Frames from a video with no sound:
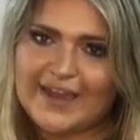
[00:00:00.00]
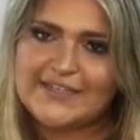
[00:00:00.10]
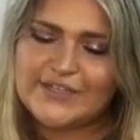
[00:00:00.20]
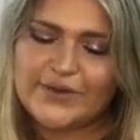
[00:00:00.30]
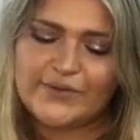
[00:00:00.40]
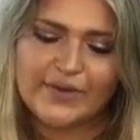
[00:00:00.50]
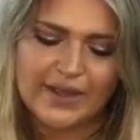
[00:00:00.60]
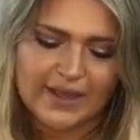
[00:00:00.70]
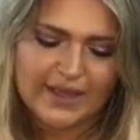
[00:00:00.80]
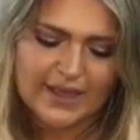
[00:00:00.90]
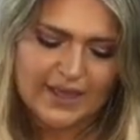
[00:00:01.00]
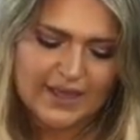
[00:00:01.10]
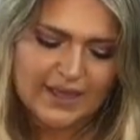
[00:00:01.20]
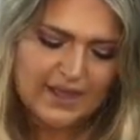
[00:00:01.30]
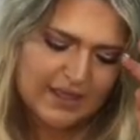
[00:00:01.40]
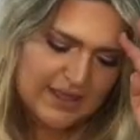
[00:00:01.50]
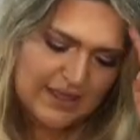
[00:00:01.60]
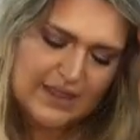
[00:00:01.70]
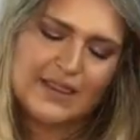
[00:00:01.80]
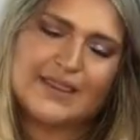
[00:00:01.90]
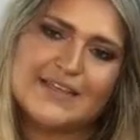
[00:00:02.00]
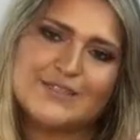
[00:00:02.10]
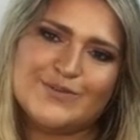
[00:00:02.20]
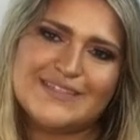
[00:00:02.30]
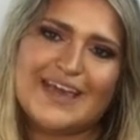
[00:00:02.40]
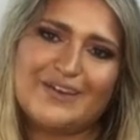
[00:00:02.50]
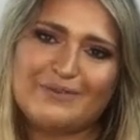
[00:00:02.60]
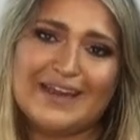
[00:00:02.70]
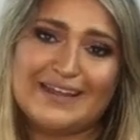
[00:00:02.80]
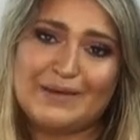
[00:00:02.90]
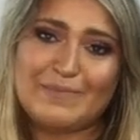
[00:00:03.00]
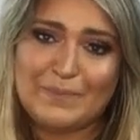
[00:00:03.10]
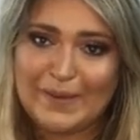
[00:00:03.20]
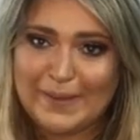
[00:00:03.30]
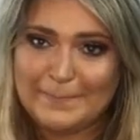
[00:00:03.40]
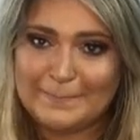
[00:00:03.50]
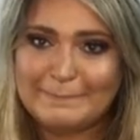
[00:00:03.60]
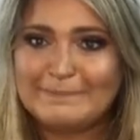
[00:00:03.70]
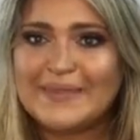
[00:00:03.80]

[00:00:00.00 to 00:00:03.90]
I do, this was like riding up my bum.